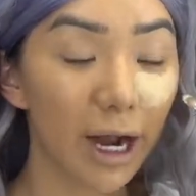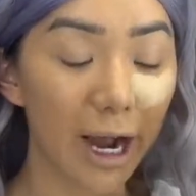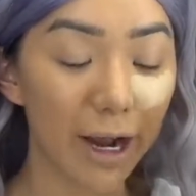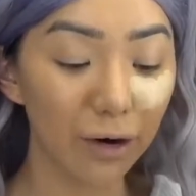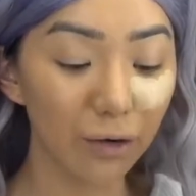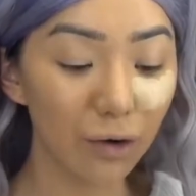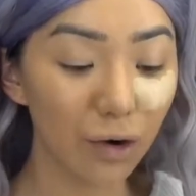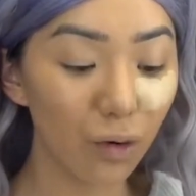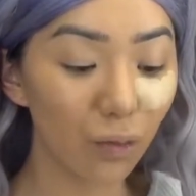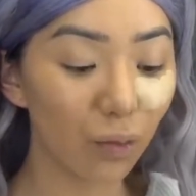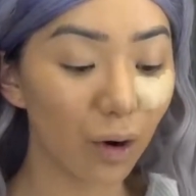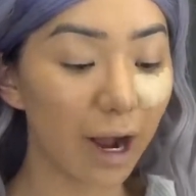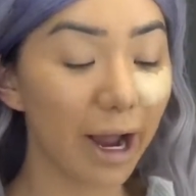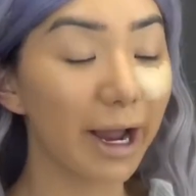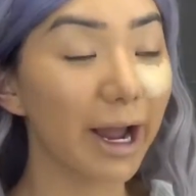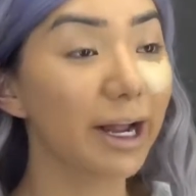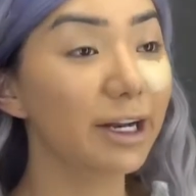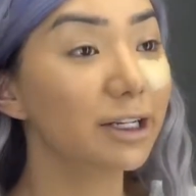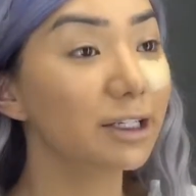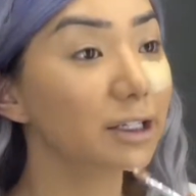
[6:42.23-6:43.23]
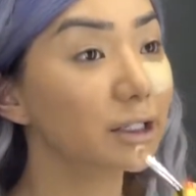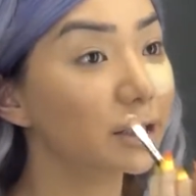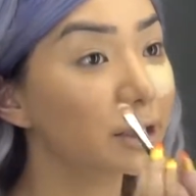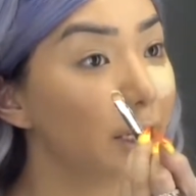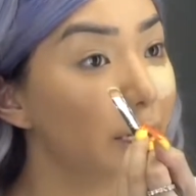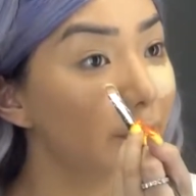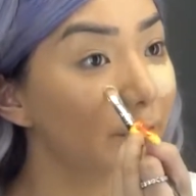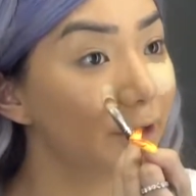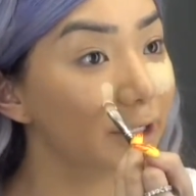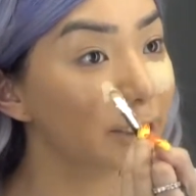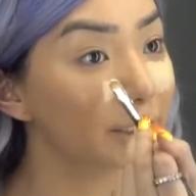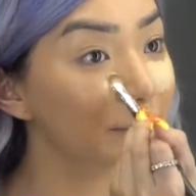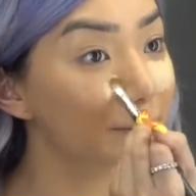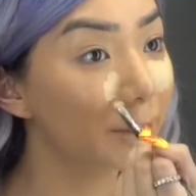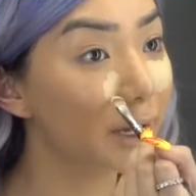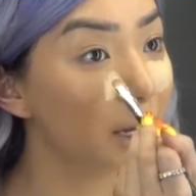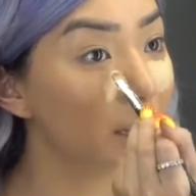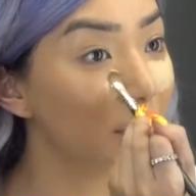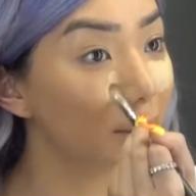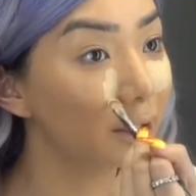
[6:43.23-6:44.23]
I don't know why, I just love the
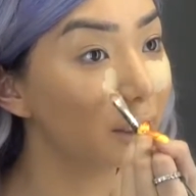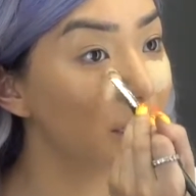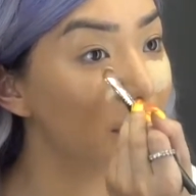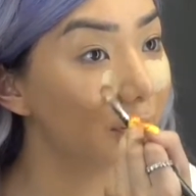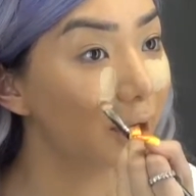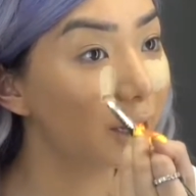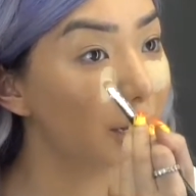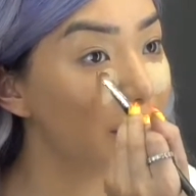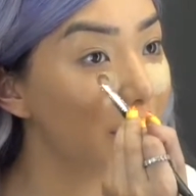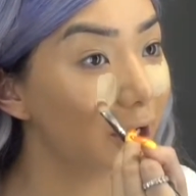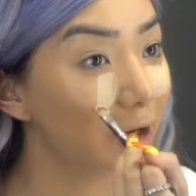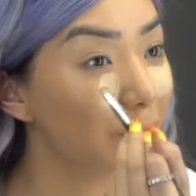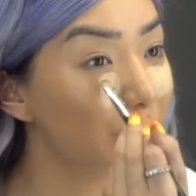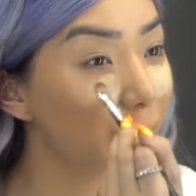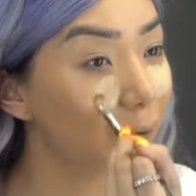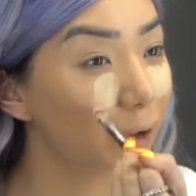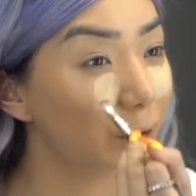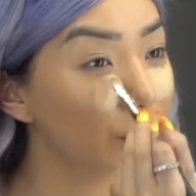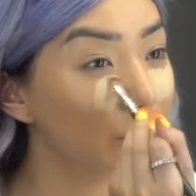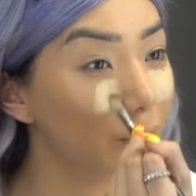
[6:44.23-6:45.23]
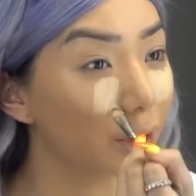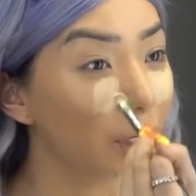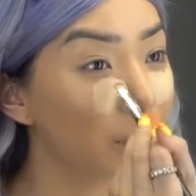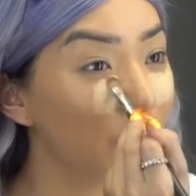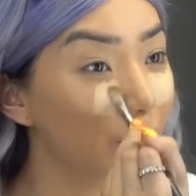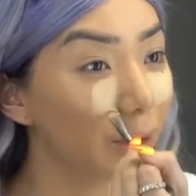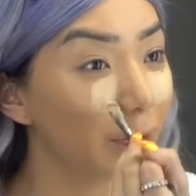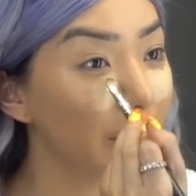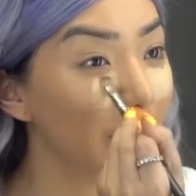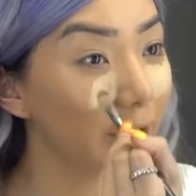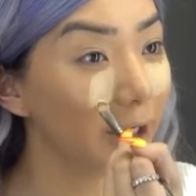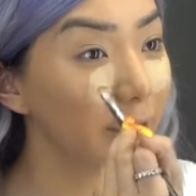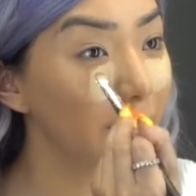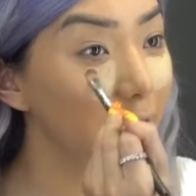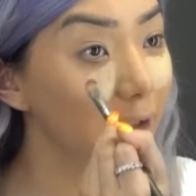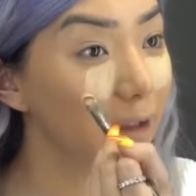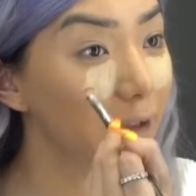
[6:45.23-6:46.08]
smell of Pro Longwear.